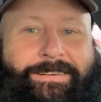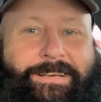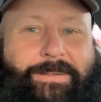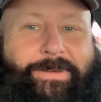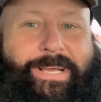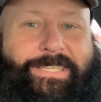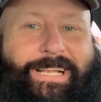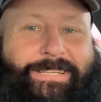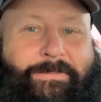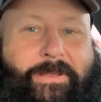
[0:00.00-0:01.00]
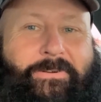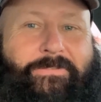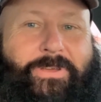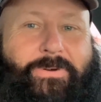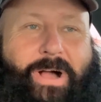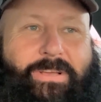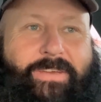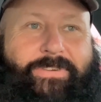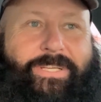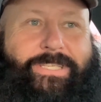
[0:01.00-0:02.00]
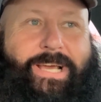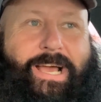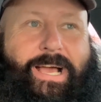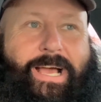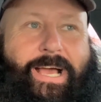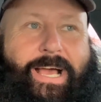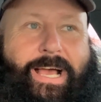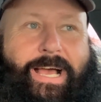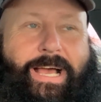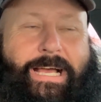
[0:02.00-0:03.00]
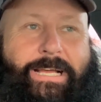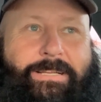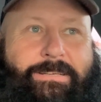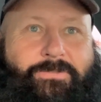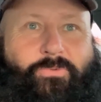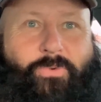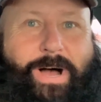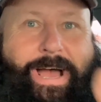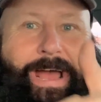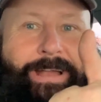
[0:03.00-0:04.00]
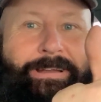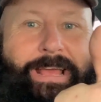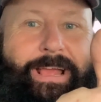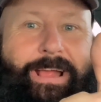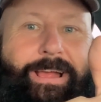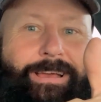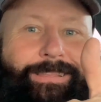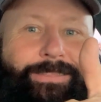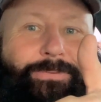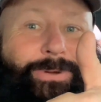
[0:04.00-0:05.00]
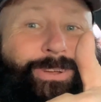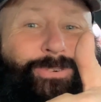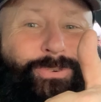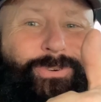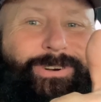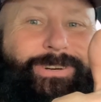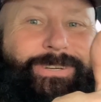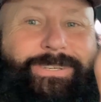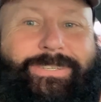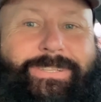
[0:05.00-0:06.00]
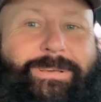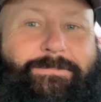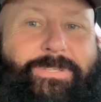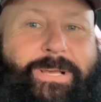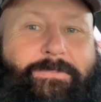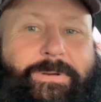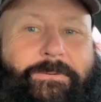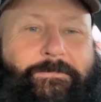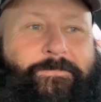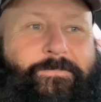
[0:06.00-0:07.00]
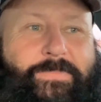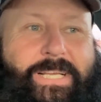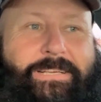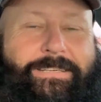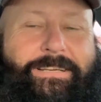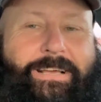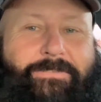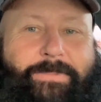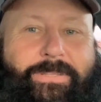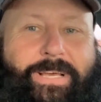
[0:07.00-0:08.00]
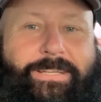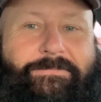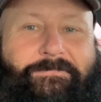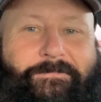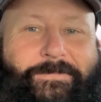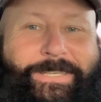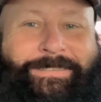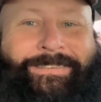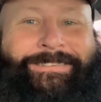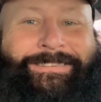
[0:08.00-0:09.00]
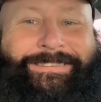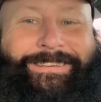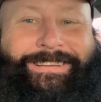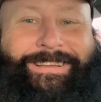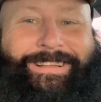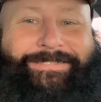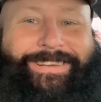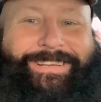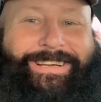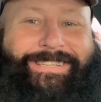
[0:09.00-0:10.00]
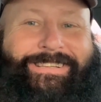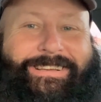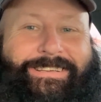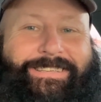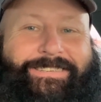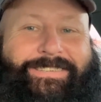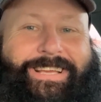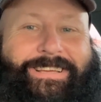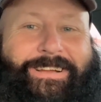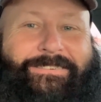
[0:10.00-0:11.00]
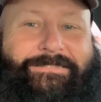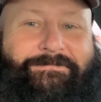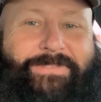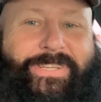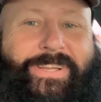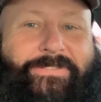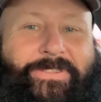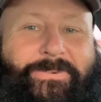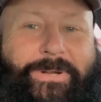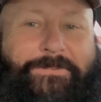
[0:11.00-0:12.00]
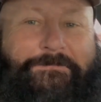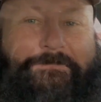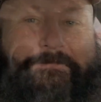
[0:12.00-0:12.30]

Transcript: Anyway, guys, that's my review. I'll give it 1¾ thumbs up. How about that? Anyway, guys, you take care. Be safe on the road.